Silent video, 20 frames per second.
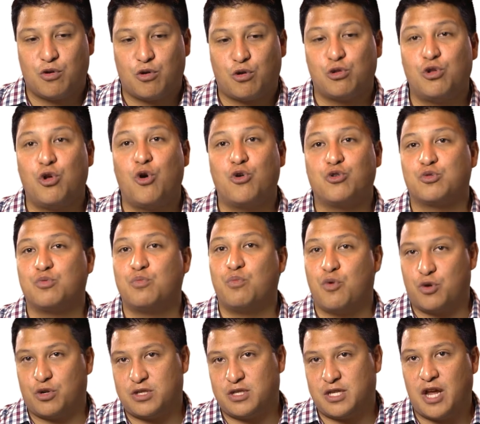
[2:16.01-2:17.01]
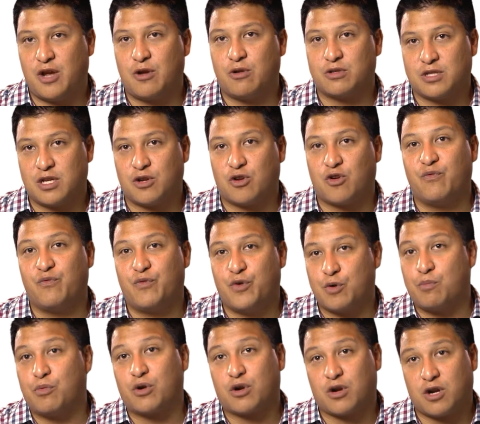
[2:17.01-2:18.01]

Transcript: close more sales and convert more